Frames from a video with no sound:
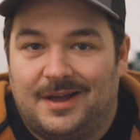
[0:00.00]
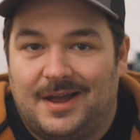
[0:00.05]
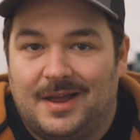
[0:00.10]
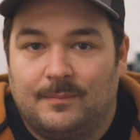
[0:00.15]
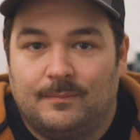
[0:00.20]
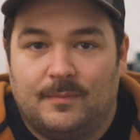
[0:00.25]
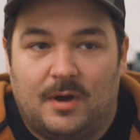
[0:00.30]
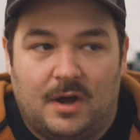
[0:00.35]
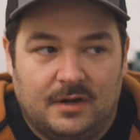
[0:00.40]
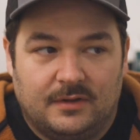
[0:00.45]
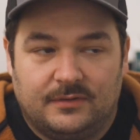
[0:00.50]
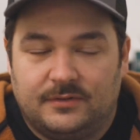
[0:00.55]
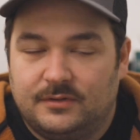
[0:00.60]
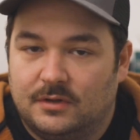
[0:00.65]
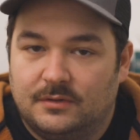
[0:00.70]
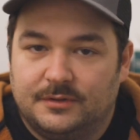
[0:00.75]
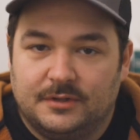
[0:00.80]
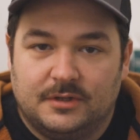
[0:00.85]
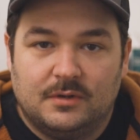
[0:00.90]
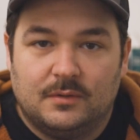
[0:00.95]
I'm
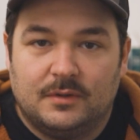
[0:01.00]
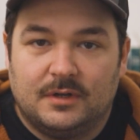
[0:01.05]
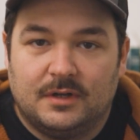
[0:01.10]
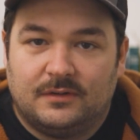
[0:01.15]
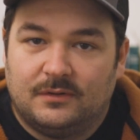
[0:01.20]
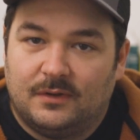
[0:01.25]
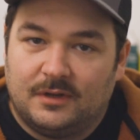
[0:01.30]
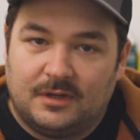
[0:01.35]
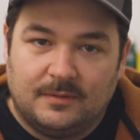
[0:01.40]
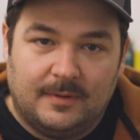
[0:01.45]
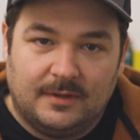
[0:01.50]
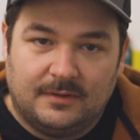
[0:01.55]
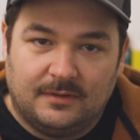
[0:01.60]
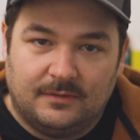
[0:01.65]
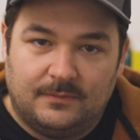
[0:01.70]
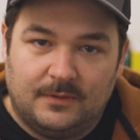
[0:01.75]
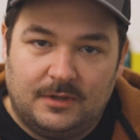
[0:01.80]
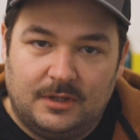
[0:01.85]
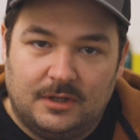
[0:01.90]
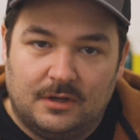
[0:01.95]
honestly only doing it so I can make
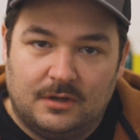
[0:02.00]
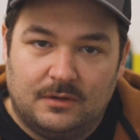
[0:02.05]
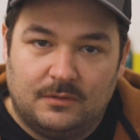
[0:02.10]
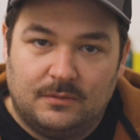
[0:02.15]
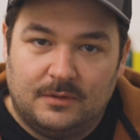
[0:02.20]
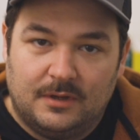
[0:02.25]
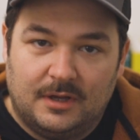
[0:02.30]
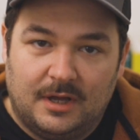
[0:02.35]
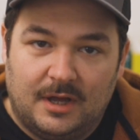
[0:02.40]
this video